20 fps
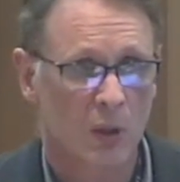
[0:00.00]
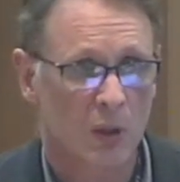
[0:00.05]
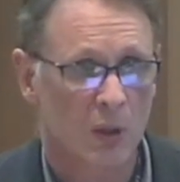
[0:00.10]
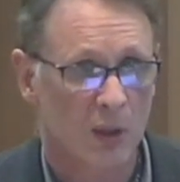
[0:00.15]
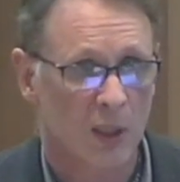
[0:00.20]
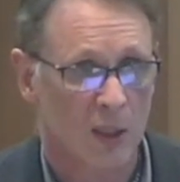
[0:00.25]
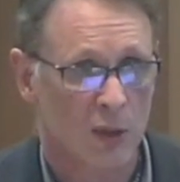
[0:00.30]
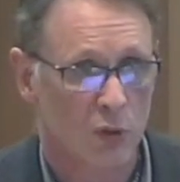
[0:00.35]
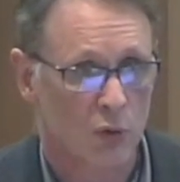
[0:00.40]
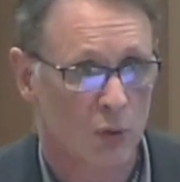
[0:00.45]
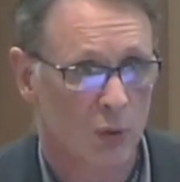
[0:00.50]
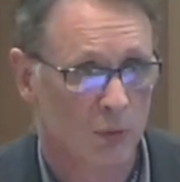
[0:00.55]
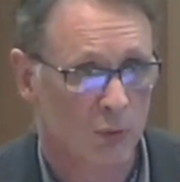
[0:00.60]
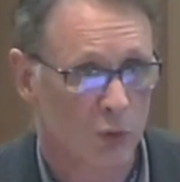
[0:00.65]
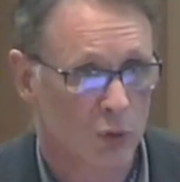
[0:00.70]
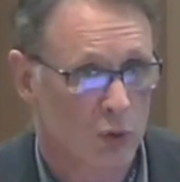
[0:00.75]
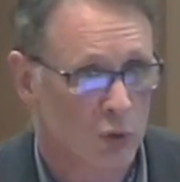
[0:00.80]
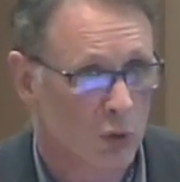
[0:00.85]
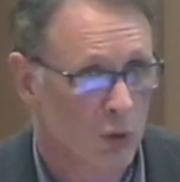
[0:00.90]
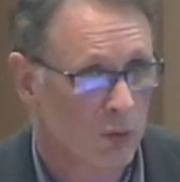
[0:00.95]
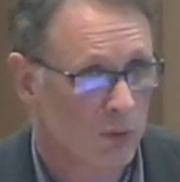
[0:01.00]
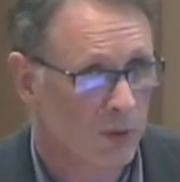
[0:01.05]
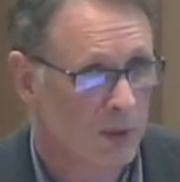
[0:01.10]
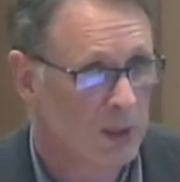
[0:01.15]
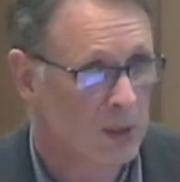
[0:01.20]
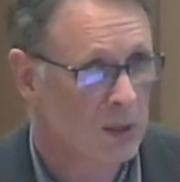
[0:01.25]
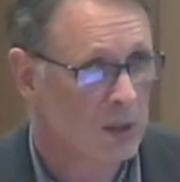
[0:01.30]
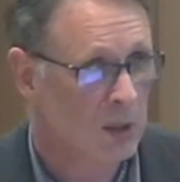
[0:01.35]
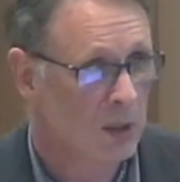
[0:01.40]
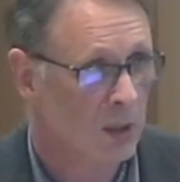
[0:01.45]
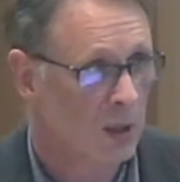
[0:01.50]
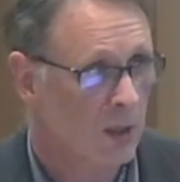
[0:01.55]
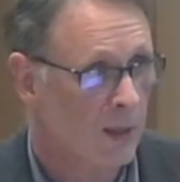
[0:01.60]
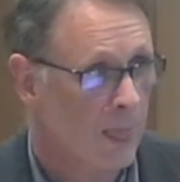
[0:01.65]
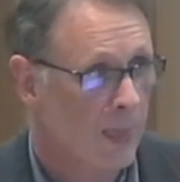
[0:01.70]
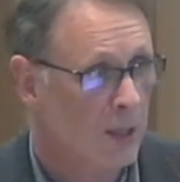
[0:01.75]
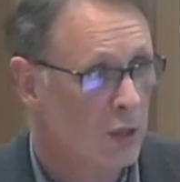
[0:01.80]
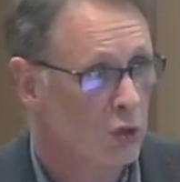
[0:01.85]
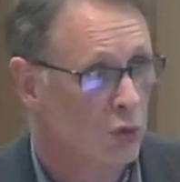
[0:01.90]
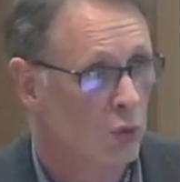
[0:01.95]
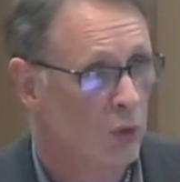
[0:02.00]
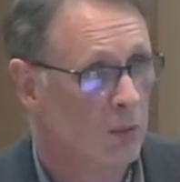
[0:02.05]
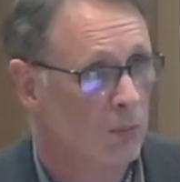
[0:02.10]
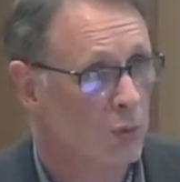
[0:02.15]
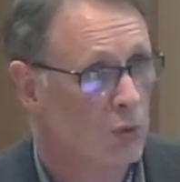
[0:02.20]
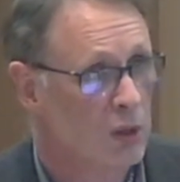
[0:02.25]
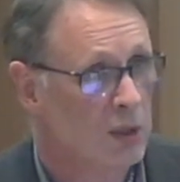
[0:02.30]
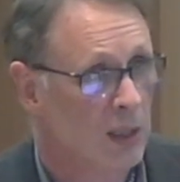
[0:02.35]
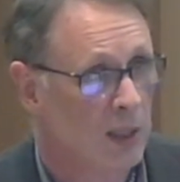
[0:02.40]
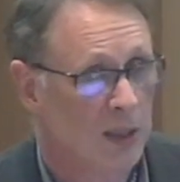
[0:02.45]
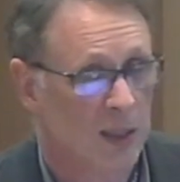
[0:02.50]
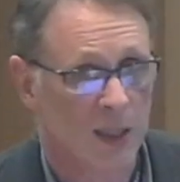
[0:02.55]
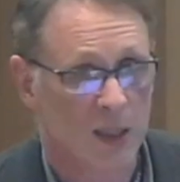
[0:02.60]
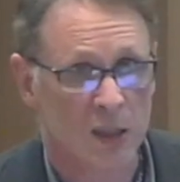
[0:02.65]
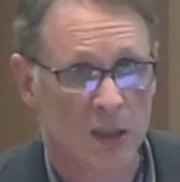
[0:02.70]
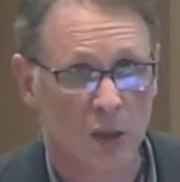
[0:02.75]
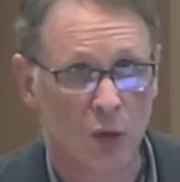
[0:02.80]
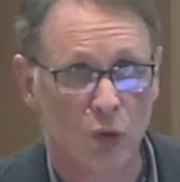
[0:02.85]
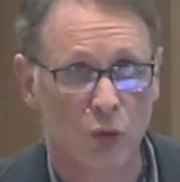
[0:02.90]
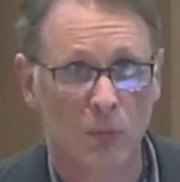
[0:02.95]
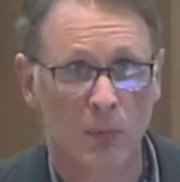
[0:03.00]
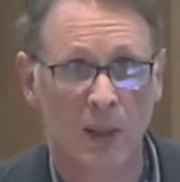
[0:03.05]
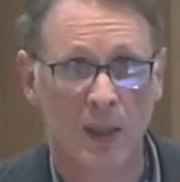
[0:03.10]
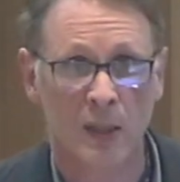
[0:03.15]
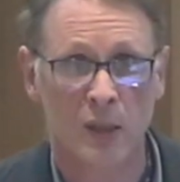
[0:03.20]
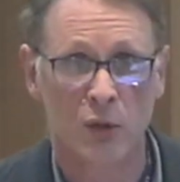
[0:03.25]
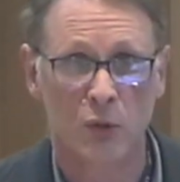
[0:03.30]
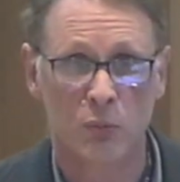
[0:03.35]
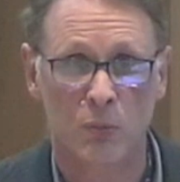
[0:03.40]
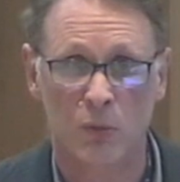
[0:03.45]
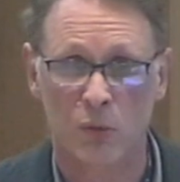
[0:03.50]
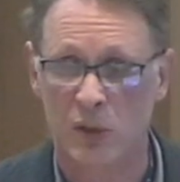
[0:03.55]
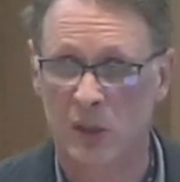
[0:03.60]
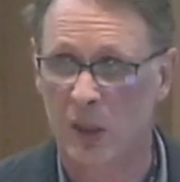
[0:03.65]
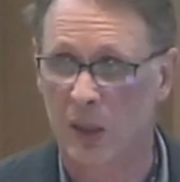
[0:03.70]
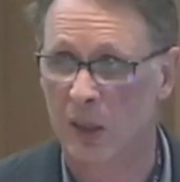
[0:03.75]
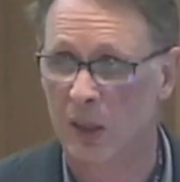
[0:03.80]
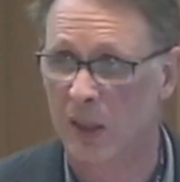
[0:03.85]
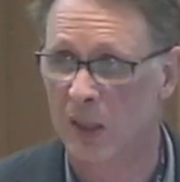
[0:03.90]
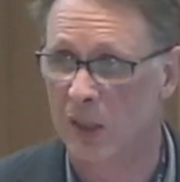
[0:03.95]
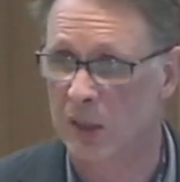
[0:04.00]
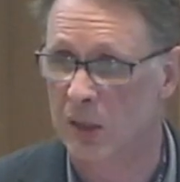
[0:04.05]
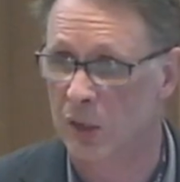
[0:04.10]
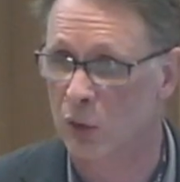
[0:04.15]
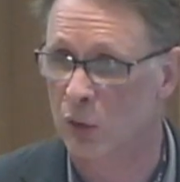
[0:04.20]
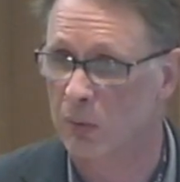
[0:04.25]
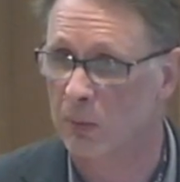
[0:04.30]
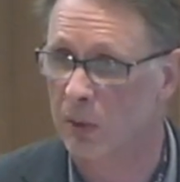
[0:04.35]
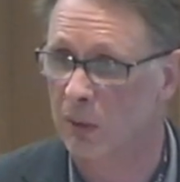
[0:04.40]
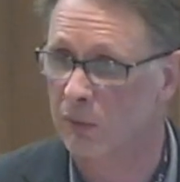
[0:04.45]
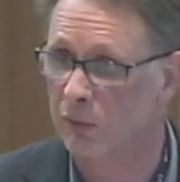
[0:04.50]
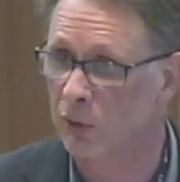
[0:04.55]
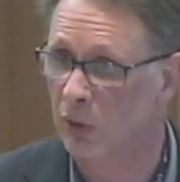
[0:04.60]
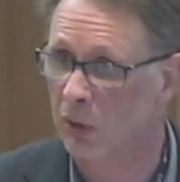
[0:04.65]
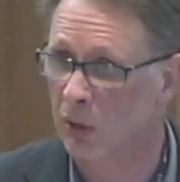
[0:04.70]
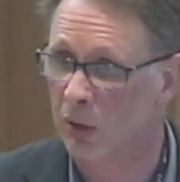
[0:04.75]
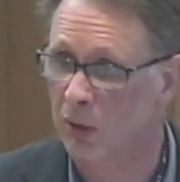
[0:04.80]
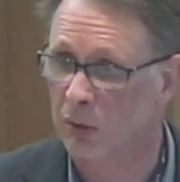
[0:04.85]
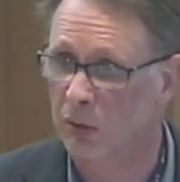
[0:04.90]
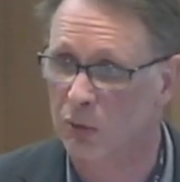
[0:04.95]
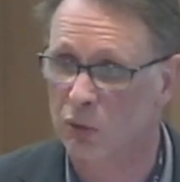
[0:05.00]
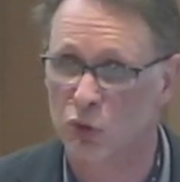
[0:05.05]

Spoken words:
cancer of the cervix, squamous cell carcinoma and small cell carcinoma of the lung,